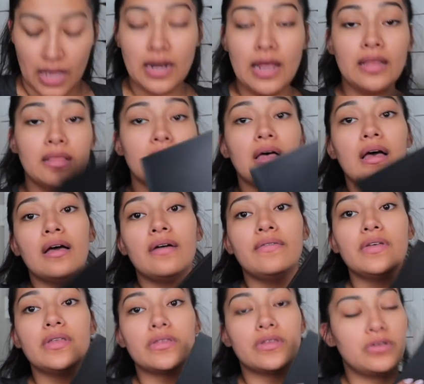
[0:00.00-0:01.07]
And I
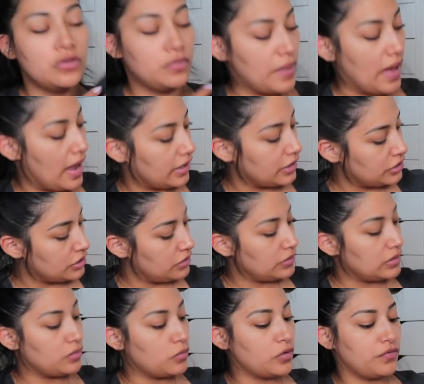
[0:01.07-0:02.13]
love the new packaging with
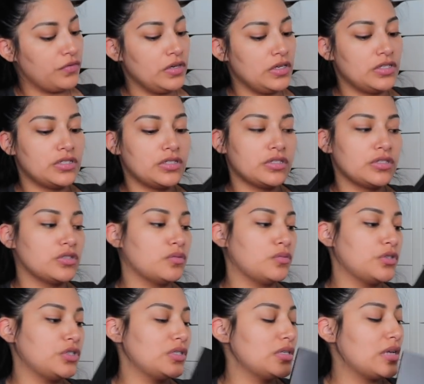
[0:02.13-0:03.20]
the Morphe. It just looks so
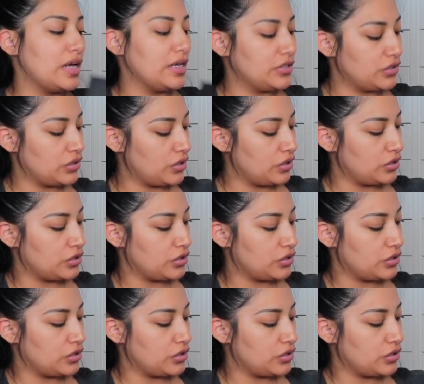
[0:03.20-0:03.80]
much nicer.